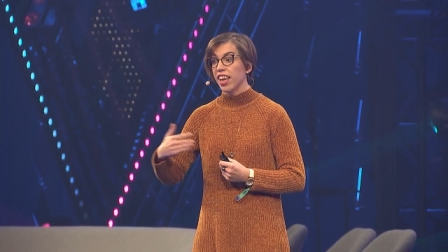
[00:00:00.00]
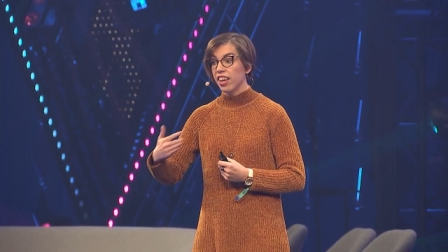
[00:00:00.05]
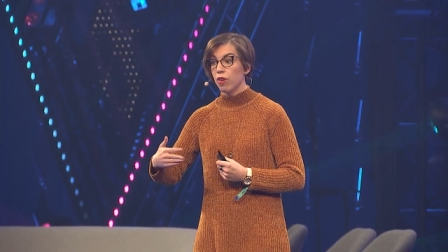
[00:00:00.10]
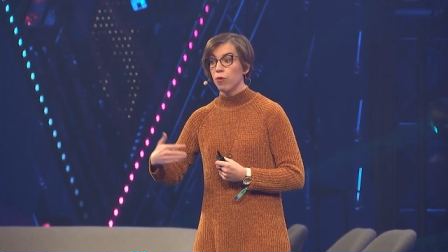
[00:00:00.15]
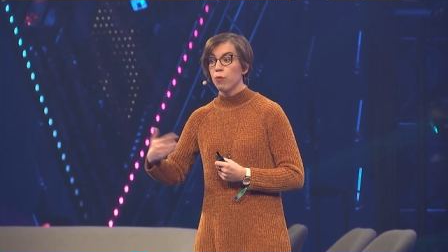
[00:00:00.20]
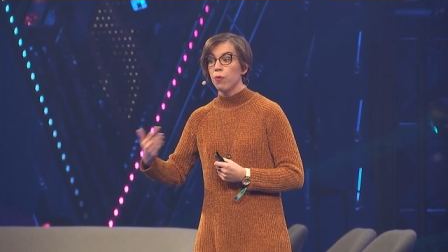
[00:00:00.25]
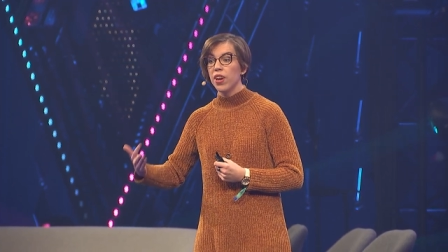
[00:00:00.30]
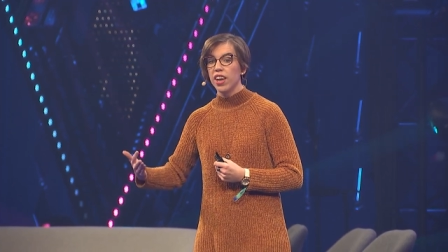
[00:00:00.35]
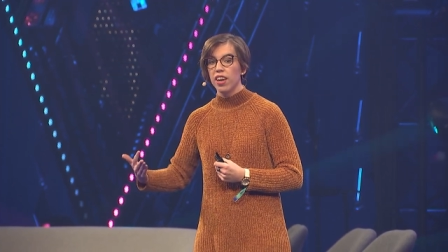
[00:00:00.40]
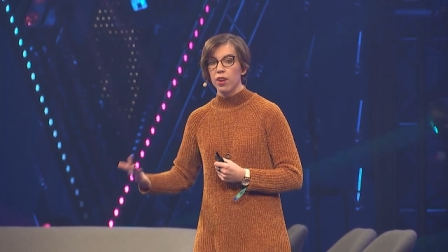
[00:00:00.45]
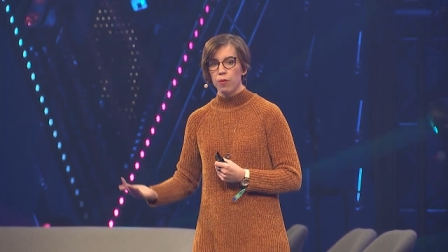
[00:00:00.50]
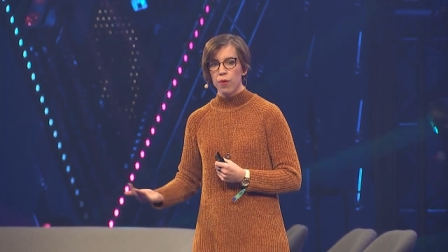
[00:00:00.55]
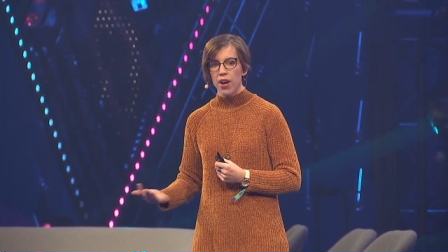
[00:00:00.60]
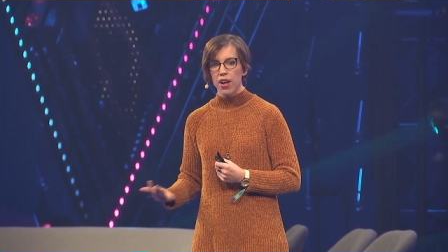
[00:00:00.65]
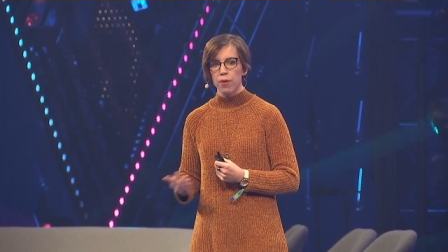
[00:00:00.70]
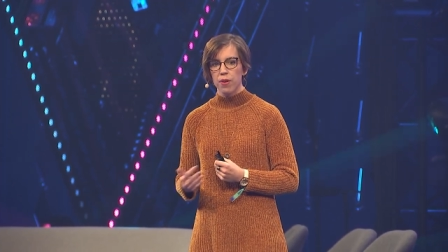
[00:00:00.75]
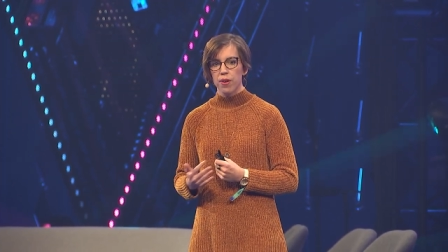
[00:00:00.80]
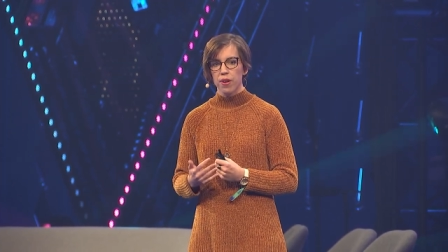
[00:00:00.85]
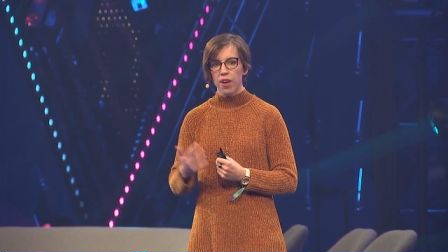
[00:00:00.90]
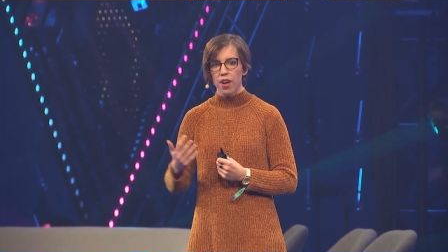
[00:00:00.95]
in a really,
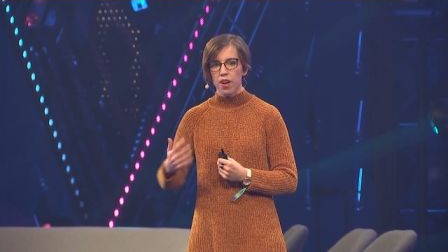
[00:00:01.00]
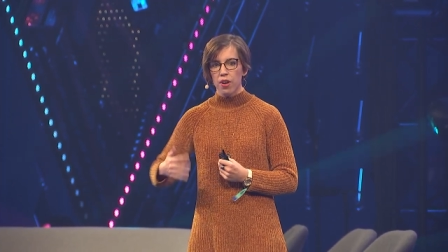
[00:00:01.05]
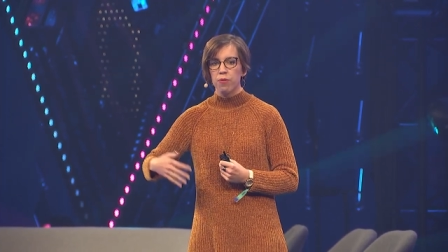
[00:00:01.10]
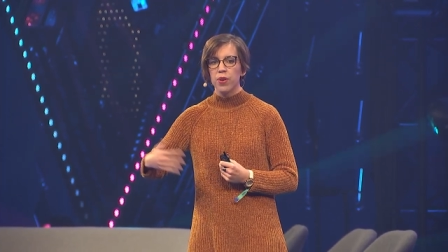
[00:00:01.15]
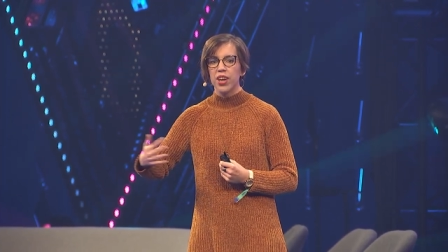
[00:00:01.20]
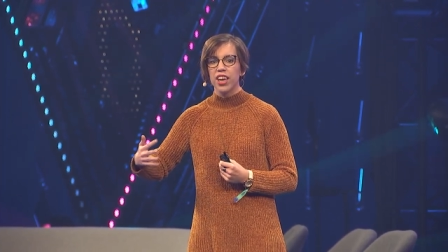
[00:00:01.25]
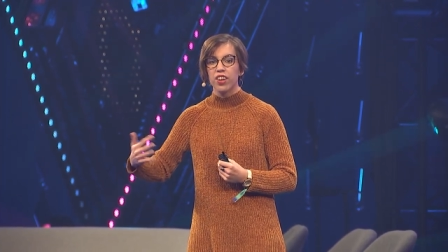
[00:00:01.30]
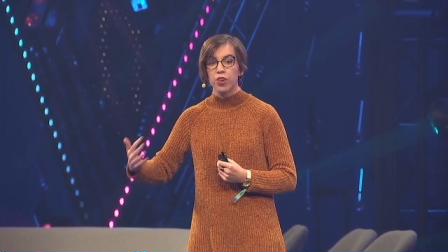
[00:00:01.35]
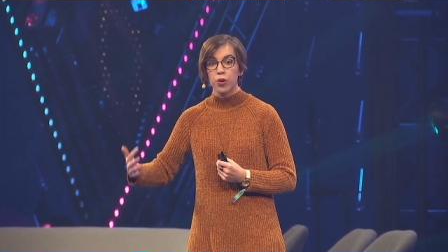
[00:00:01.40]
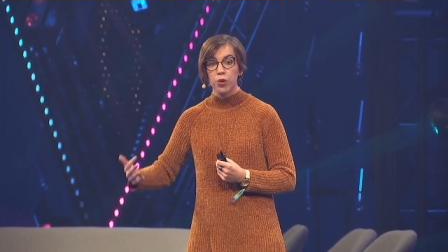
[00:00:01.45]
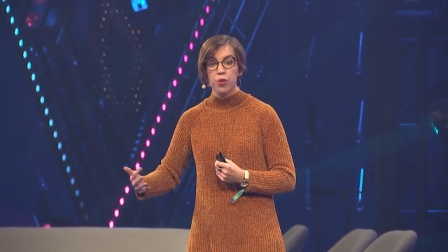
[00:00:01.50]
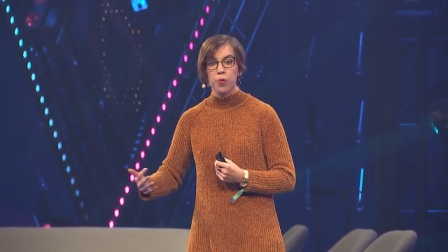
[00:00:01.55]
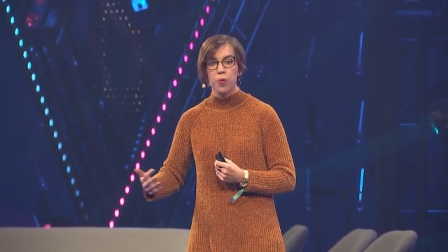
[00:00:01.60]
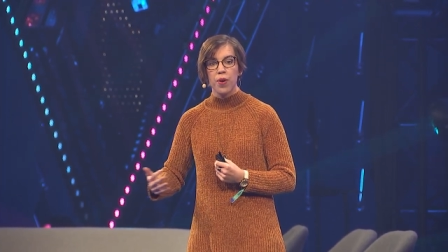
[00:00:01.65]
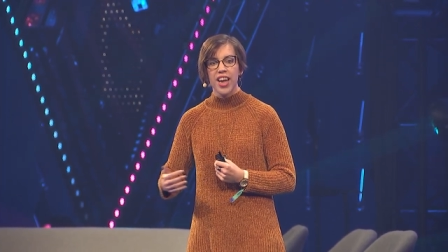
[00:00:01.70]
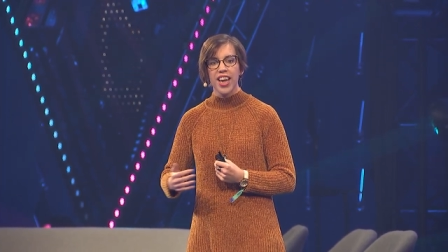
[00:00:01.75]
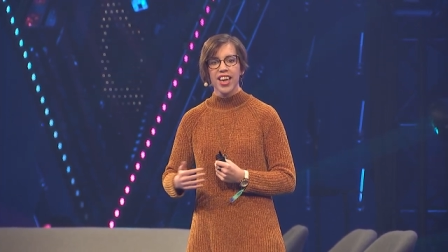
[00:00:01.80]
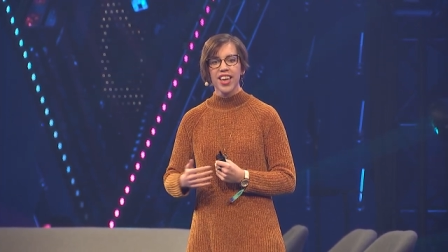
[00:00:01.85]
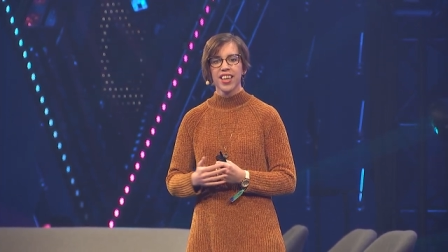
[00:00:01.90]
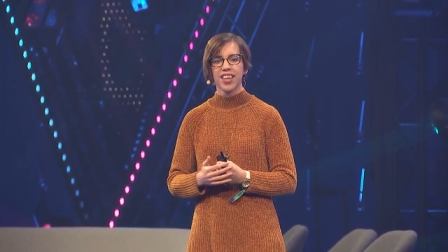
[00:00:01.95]
well, uh, really good
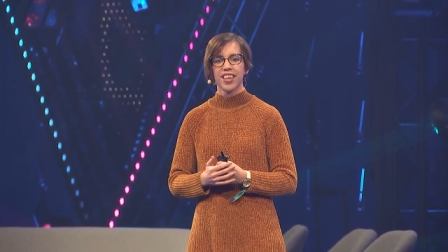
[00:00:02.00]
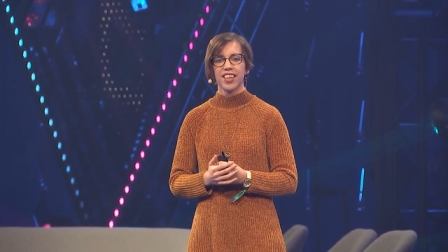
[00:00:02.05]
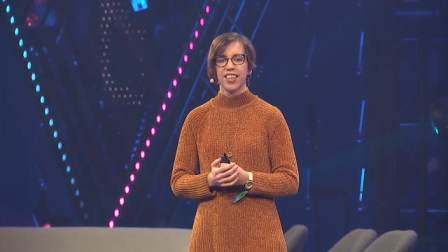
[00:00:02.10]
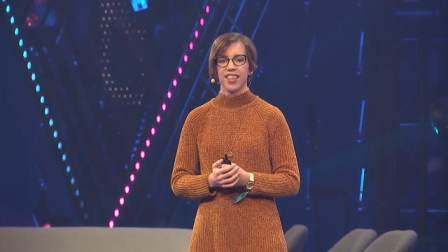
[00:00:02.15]
way.